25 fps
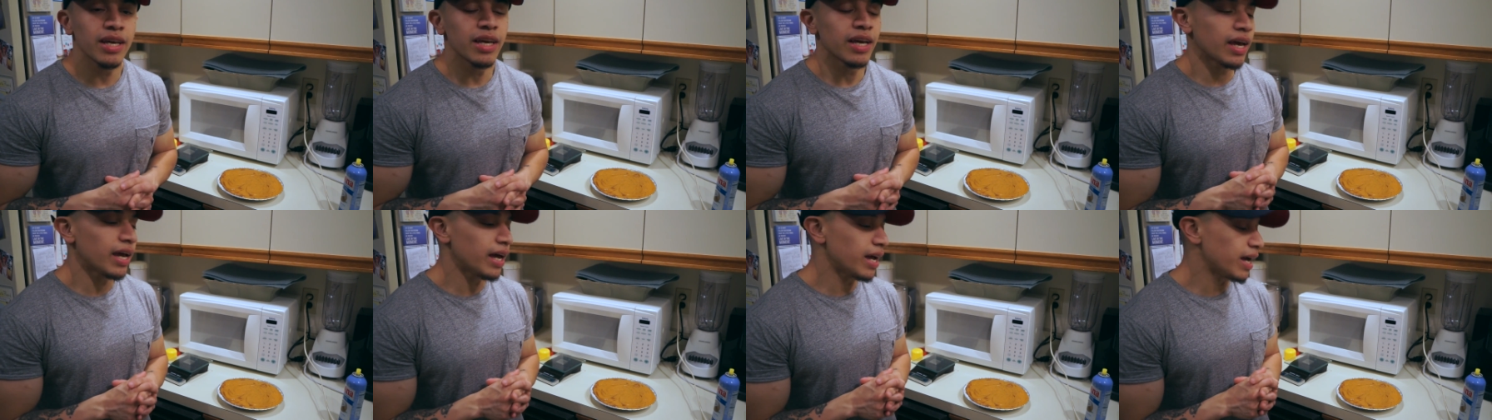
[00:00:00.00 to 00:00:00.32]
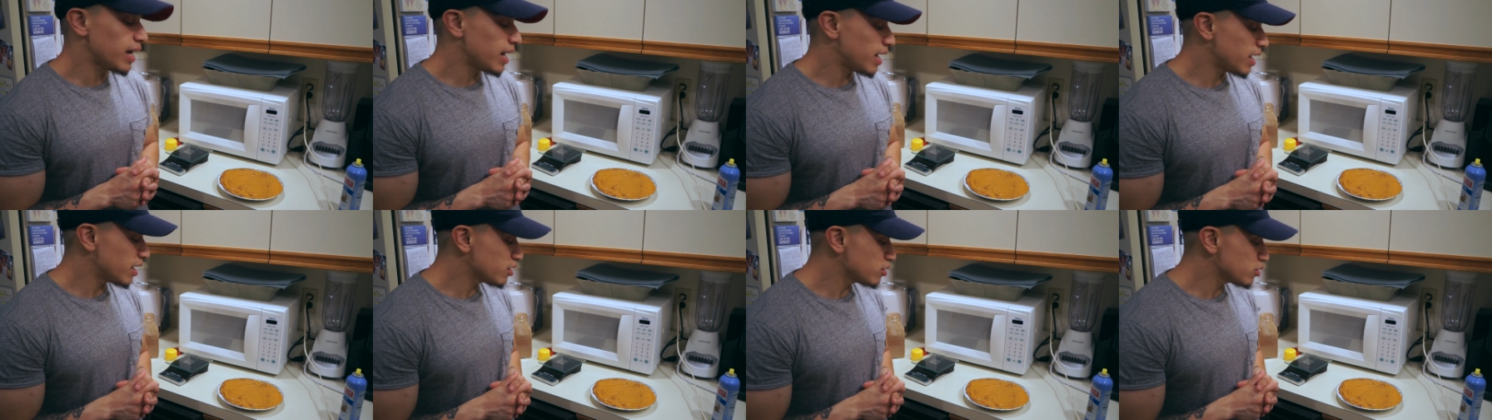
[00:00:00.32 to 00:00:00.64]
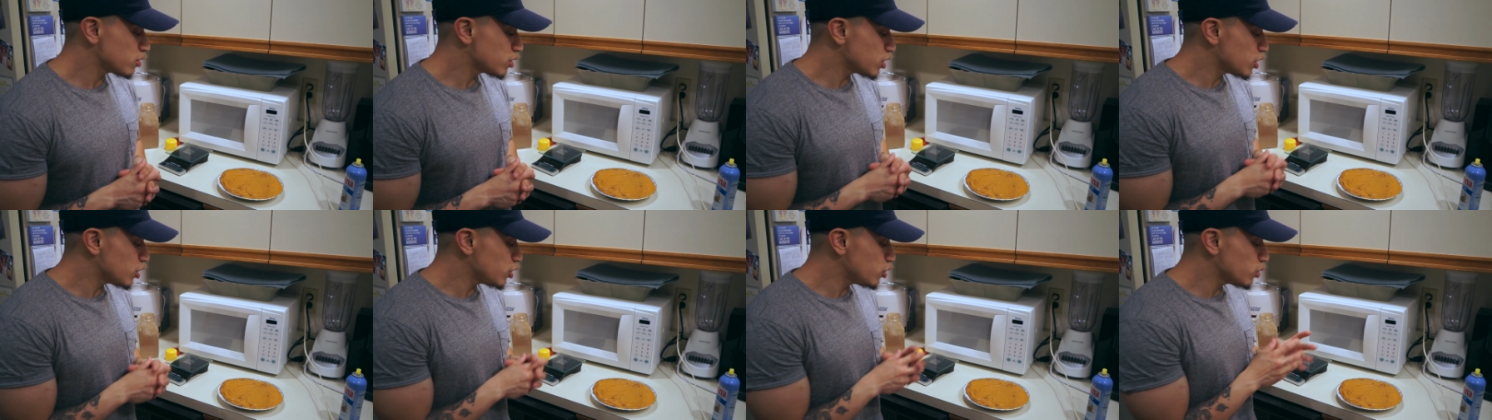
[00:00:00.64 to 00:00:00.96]

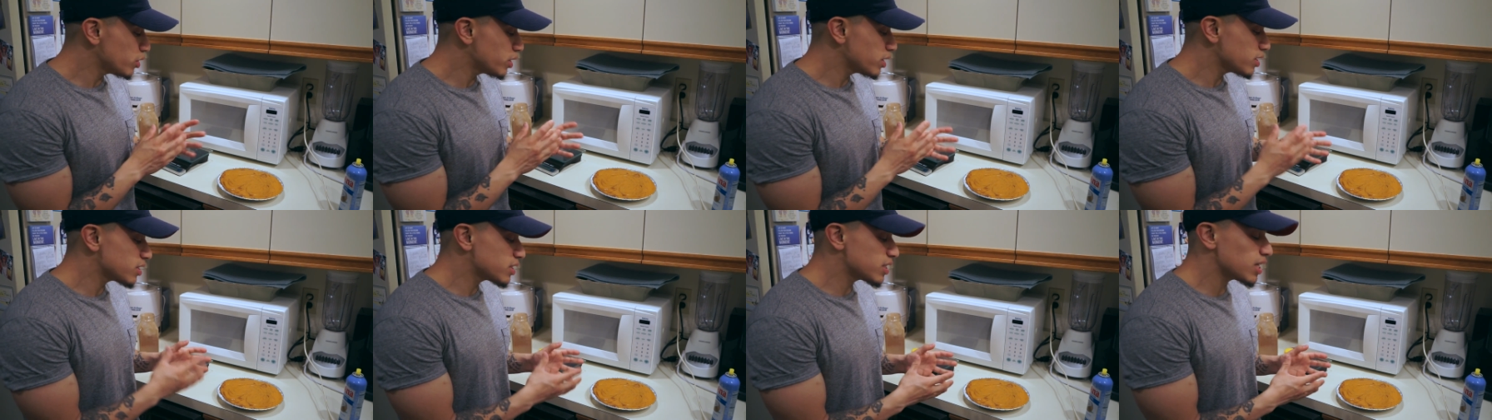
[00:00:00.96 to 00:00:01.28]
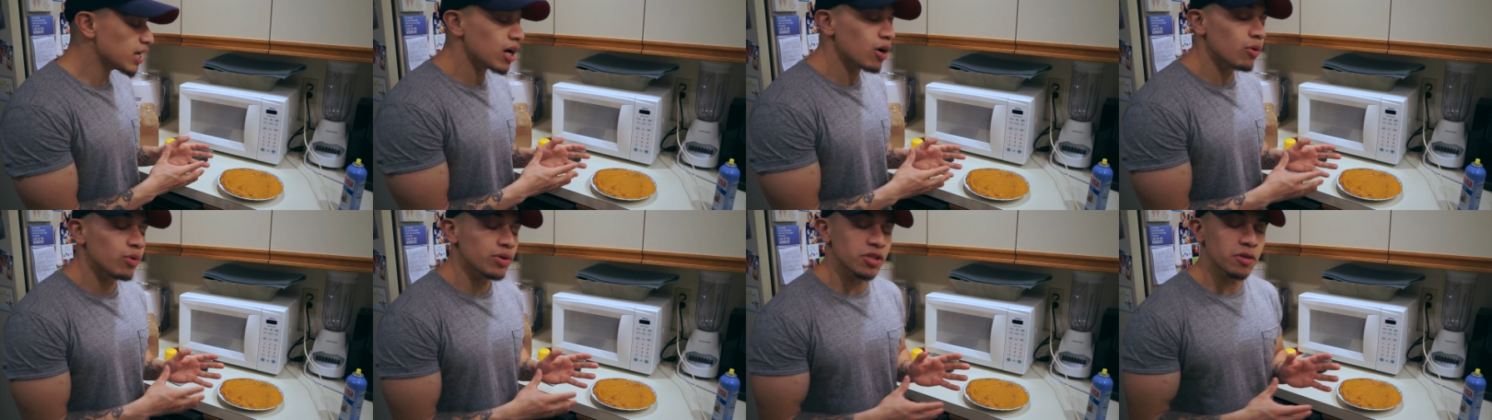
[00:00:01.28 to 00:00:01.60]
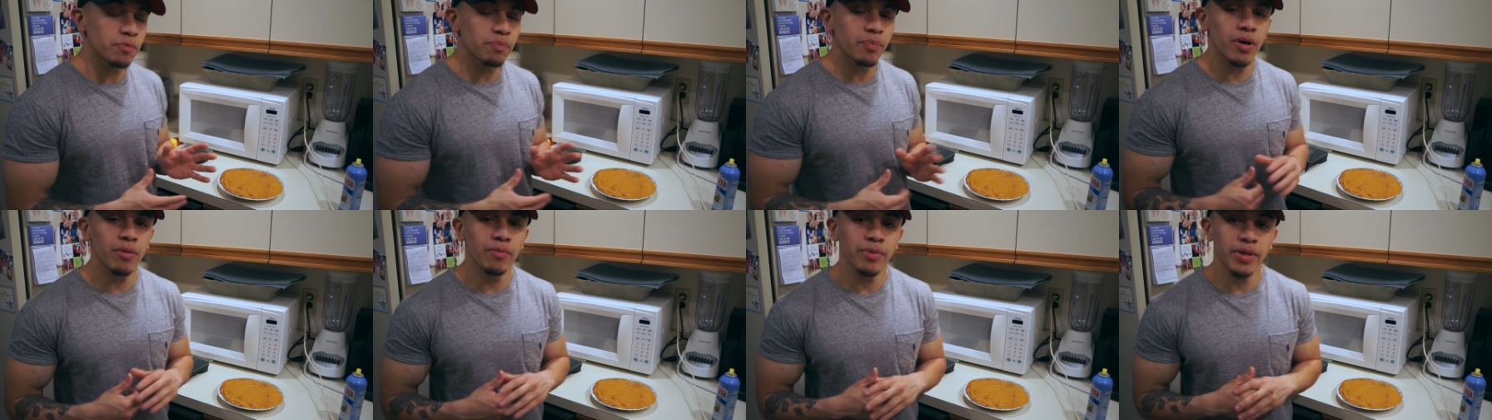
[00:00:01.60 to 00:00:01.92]
And you can tell when the
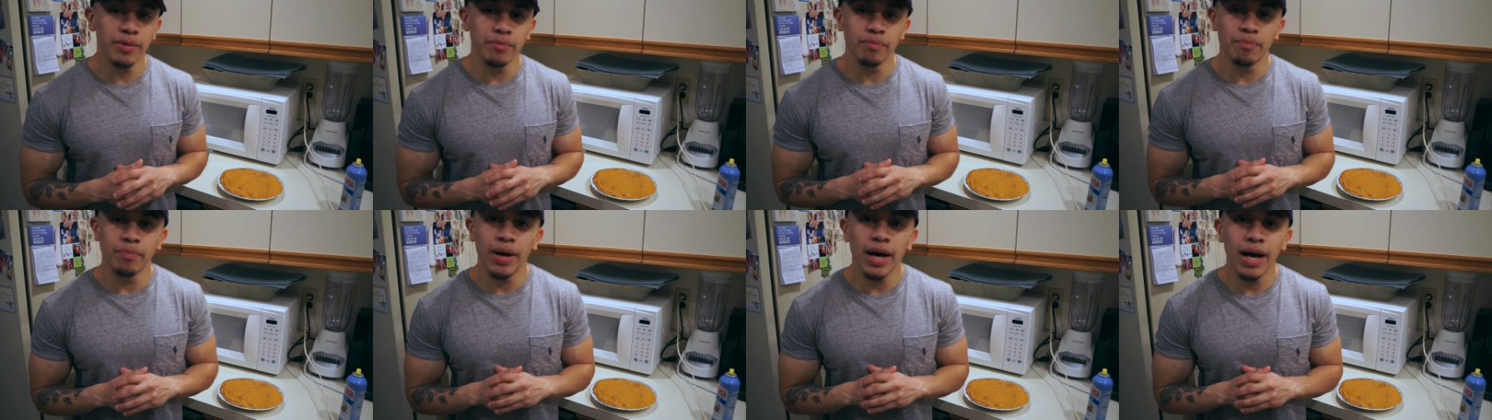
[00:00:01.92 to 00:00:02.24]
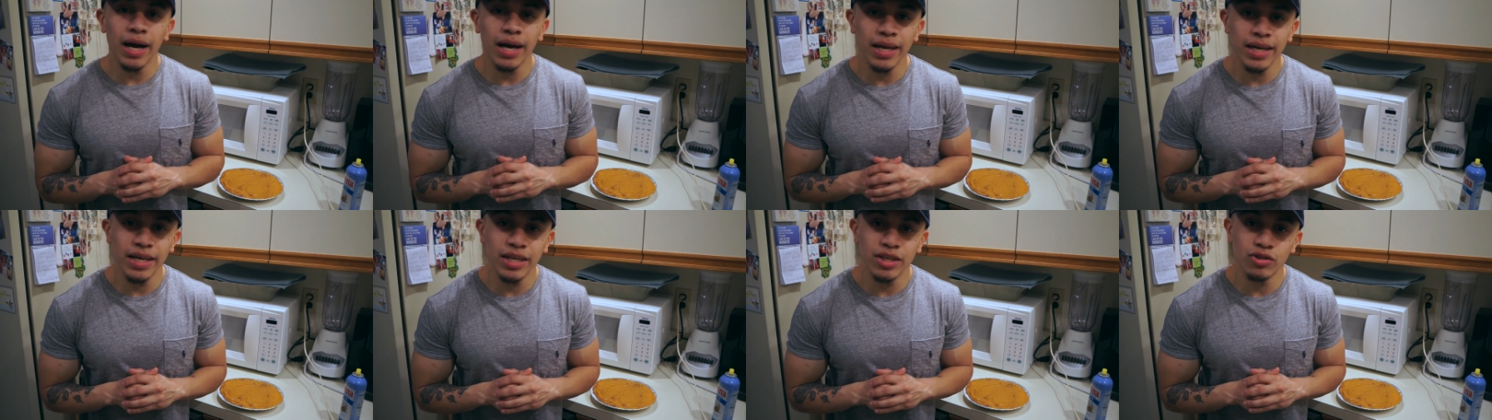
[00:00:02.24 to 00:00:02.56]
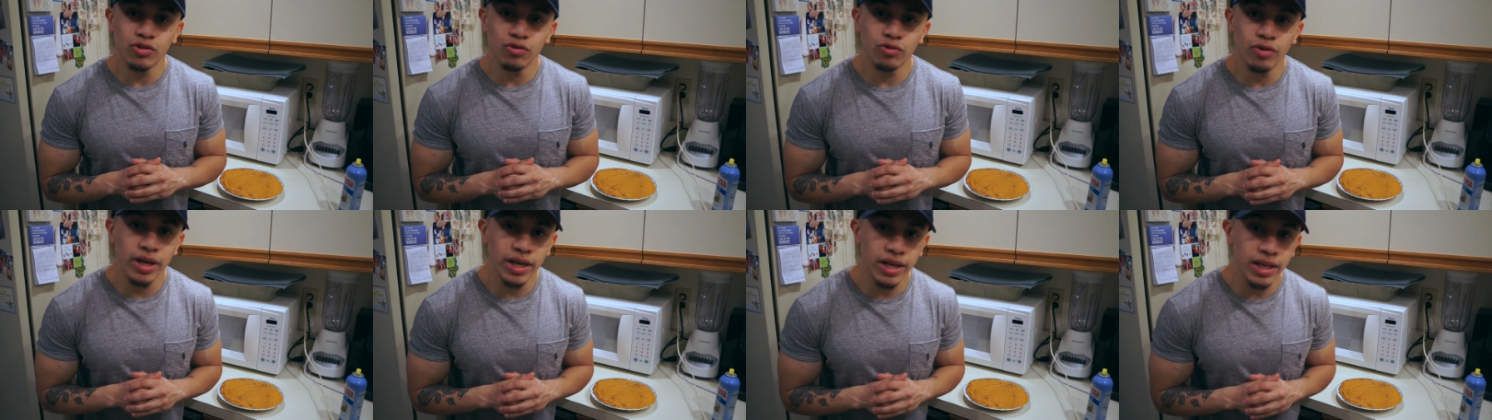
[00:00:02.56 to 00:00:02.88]
pumpkin pie
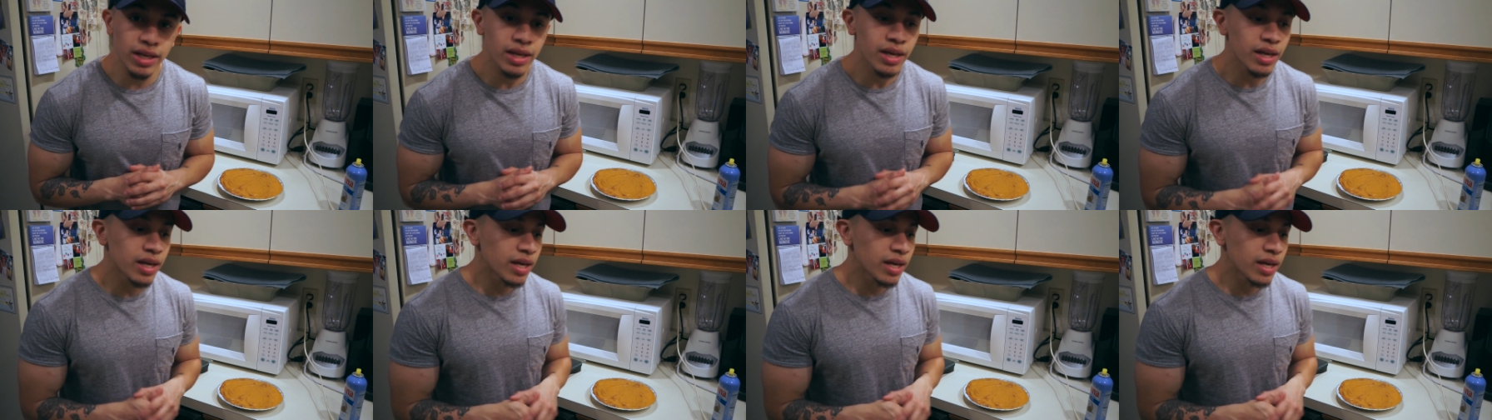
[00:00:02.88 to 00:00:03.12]
is ready.